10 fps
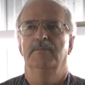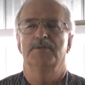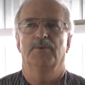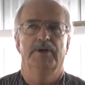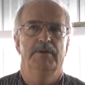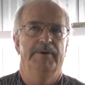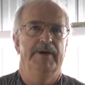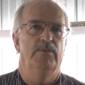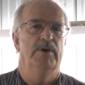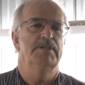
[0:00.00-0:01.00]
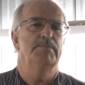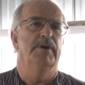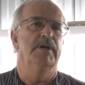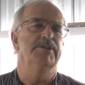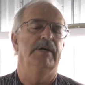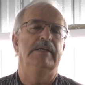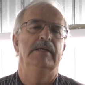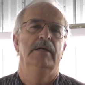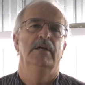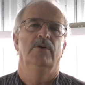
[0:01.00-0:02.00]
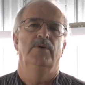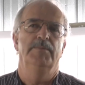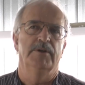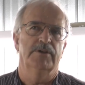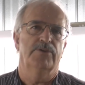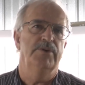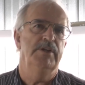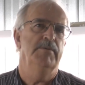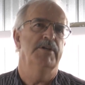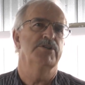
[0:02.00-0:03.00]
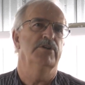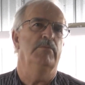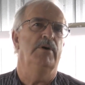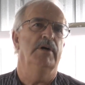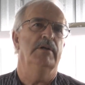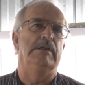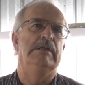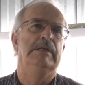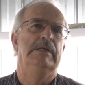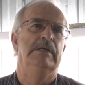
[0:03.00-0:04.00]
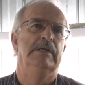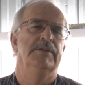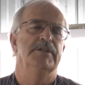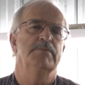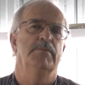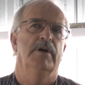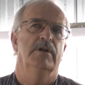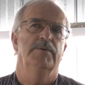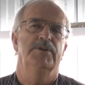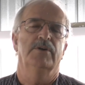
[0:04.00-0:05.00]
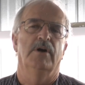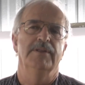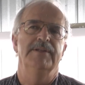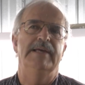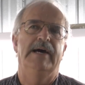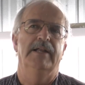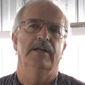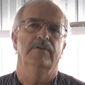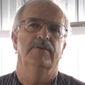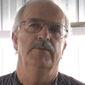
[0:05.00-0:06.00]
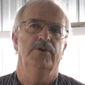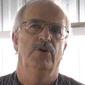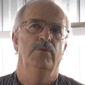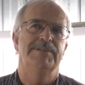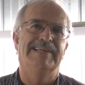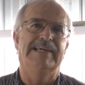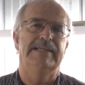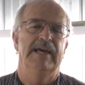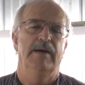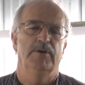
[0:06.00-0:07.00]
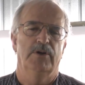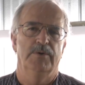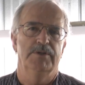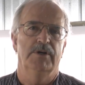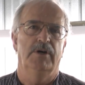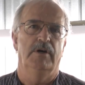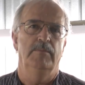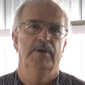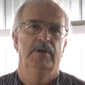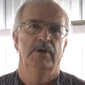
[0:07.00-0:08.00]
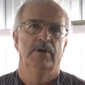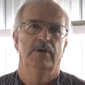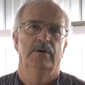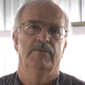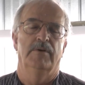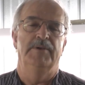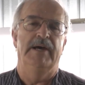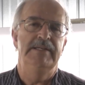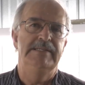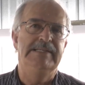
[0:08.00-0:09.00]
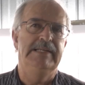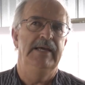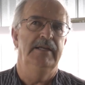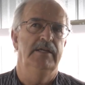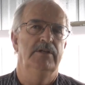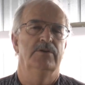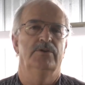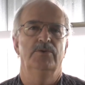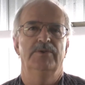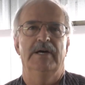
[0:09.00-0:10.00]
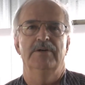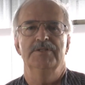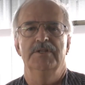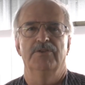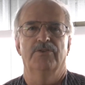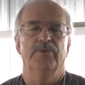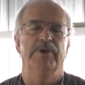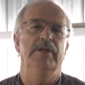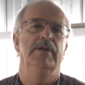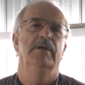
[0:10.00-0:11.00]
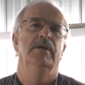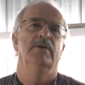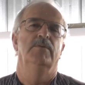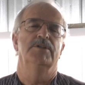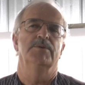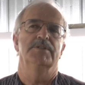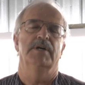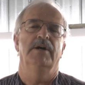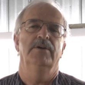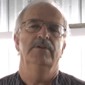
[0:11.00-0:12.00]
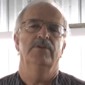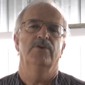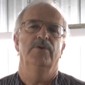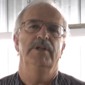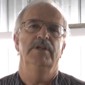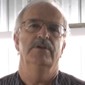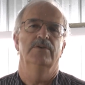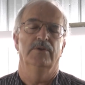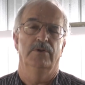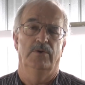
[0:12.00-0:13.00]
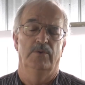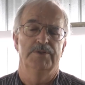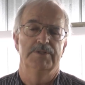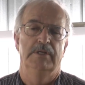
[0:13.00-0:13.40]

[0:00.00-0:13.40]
Porcupine West project, we built a three-dimensional model. This model, we took all the data from Dome, Tech, Cameco, and Tom from 1980 to 2003, which was 130 drill holes,